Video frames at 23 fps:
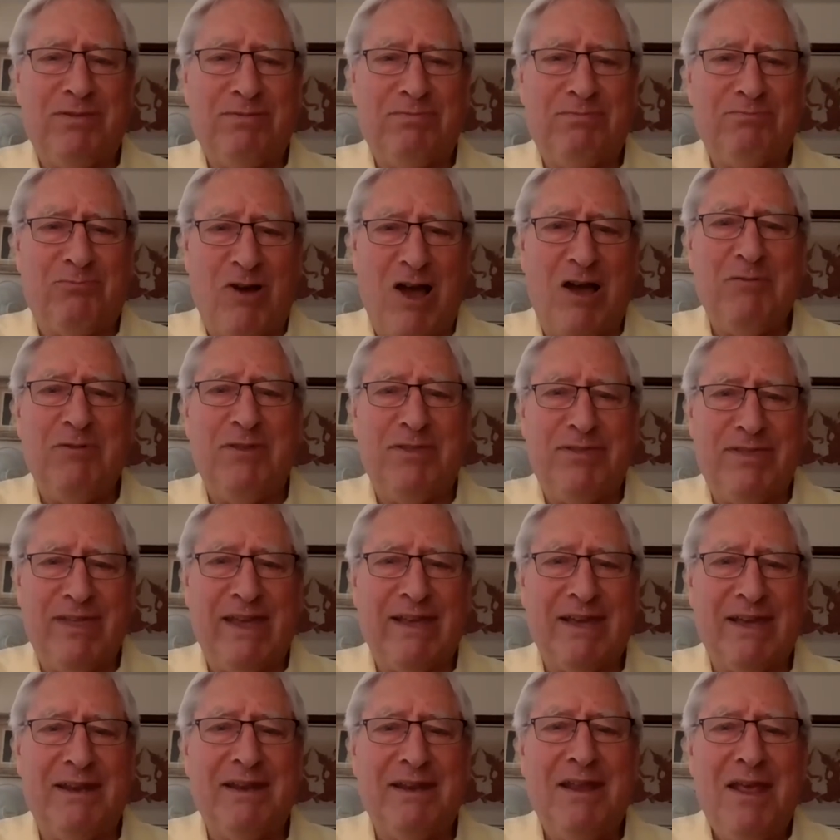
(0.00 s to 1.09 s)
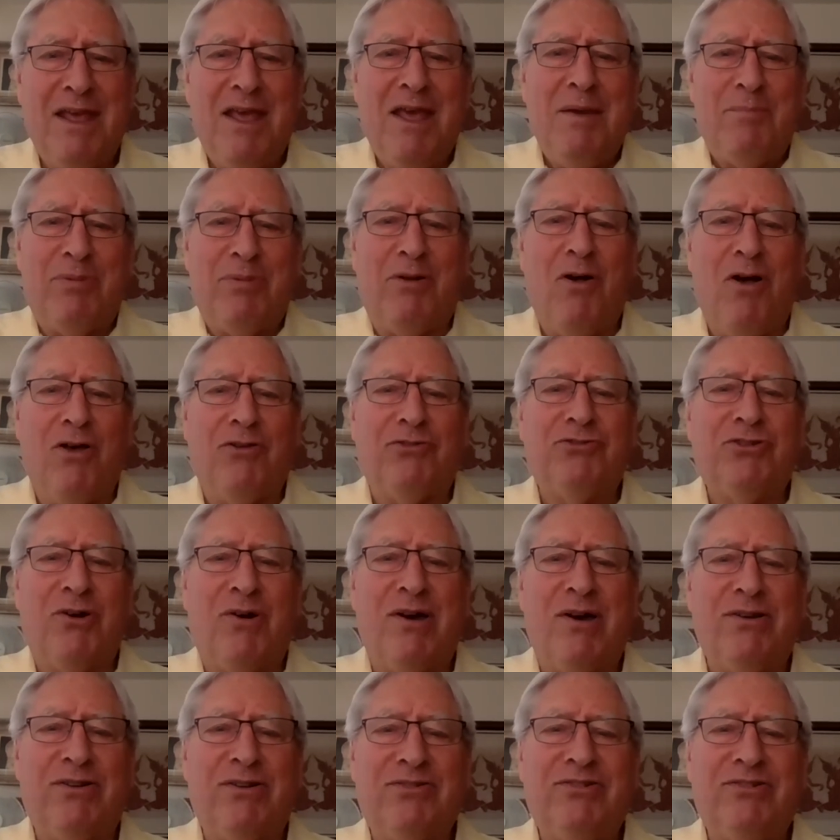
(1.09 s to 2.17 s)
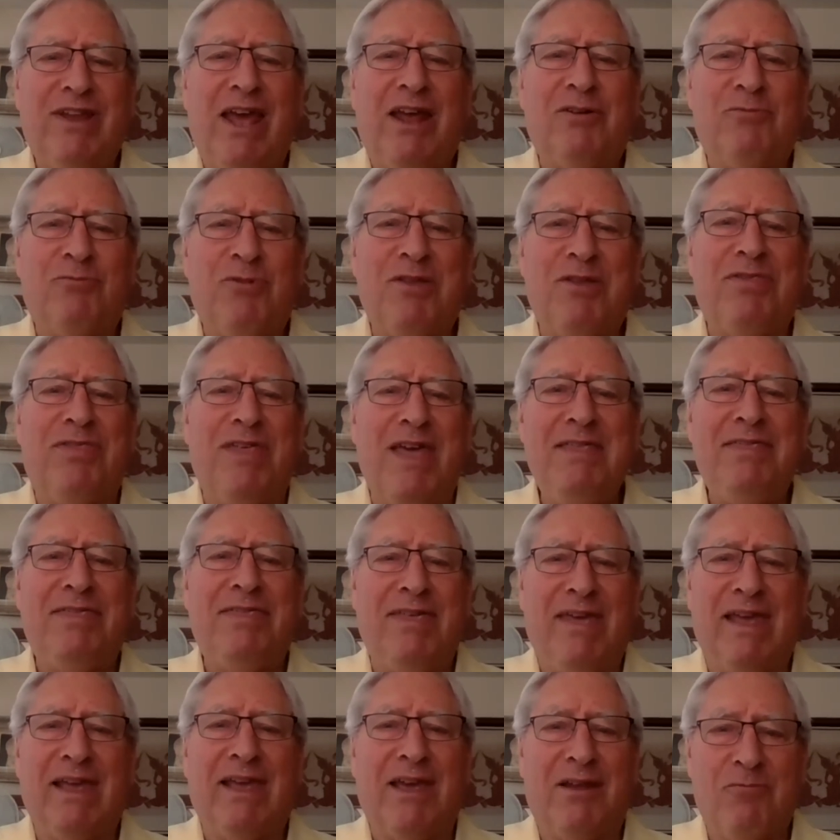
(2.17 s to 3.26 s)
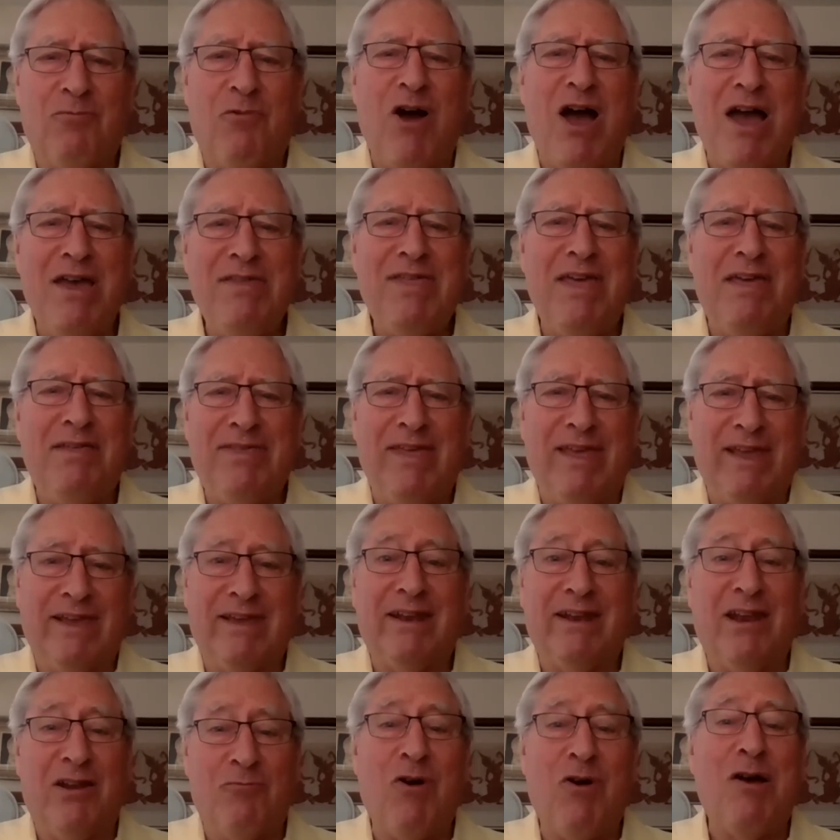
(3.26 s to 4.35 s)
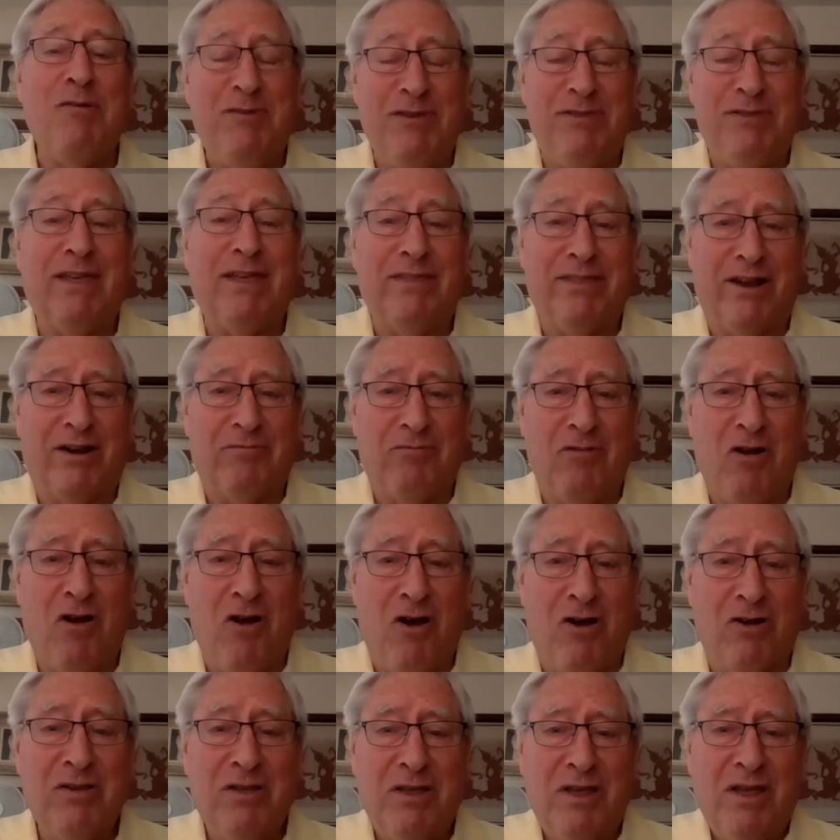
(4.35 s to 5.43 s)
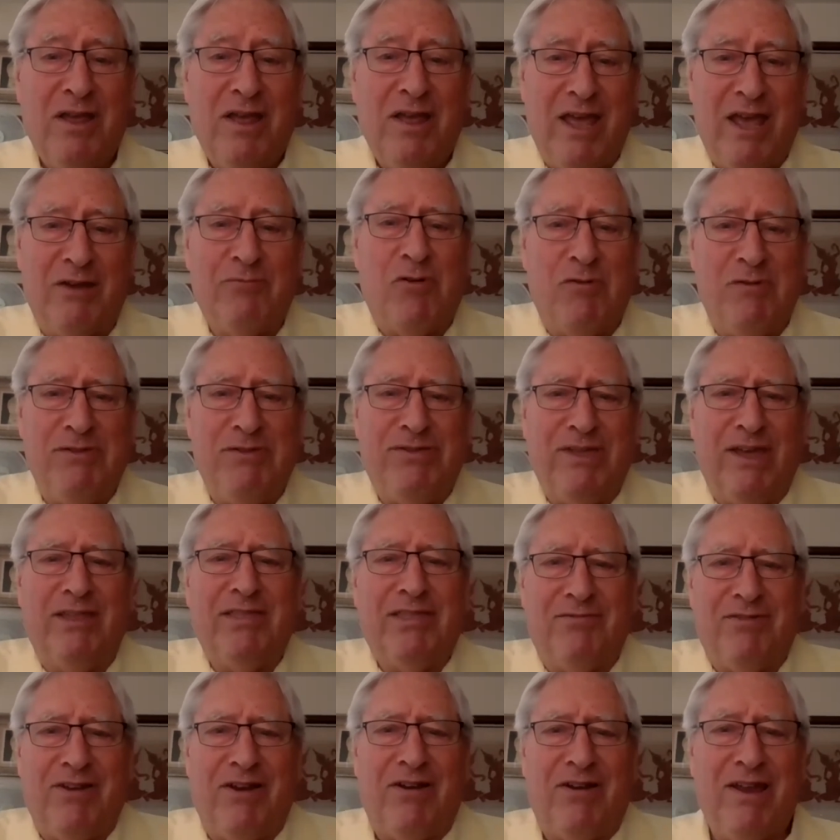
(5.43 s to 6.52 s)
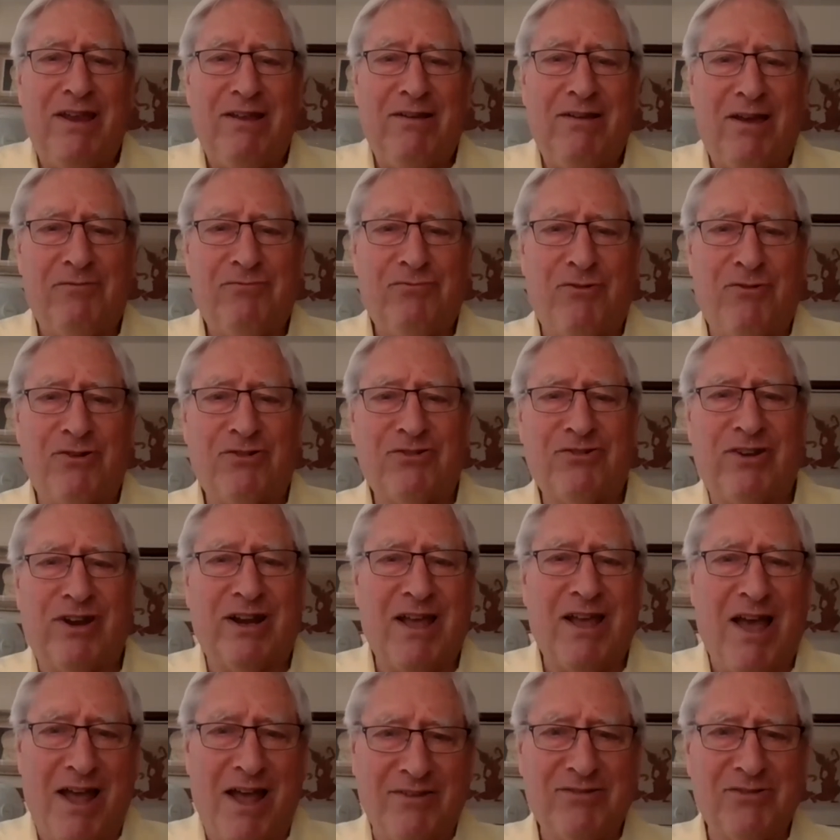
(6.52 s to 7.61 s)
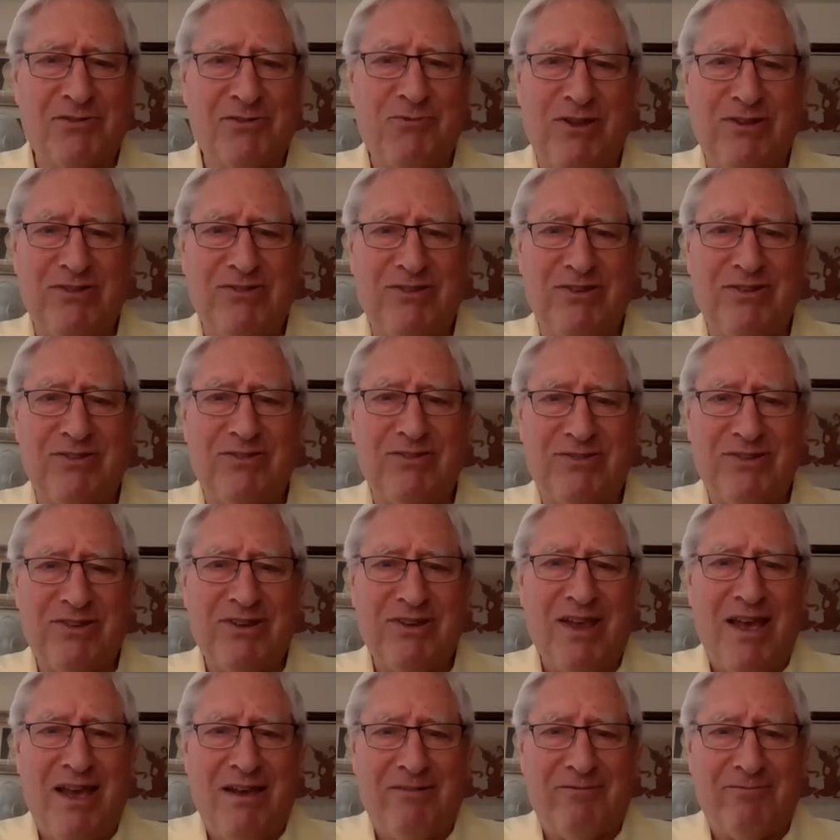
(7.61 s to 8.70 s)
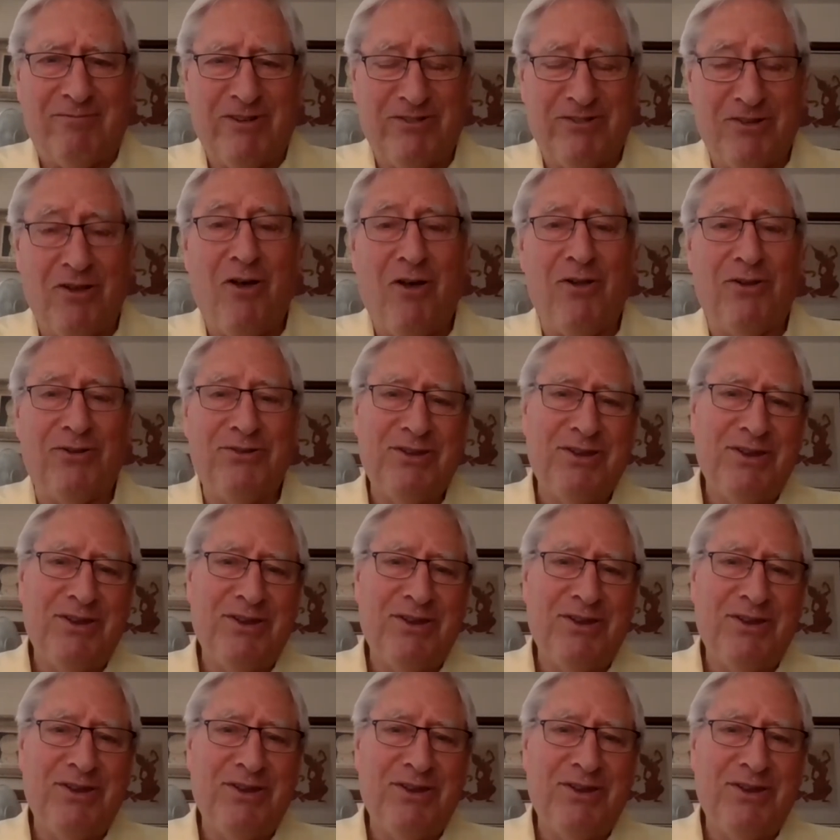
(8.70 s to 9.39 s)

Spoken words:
why we think it, but also understand what they think and why they think it, and why we think they're wrong, and what we think the very unfortunate consequences result